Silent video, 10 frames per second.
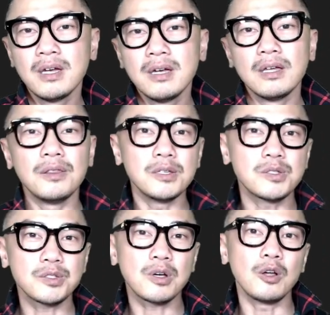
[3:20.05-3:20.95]
This is
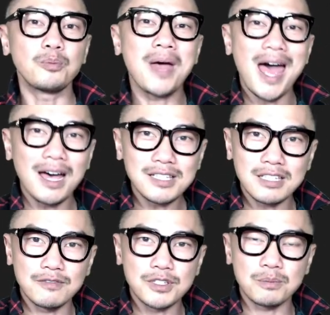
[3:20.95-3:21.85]
called
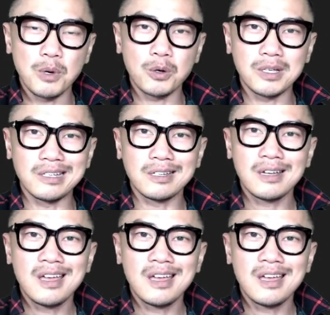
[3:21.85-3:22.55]
passive smoking,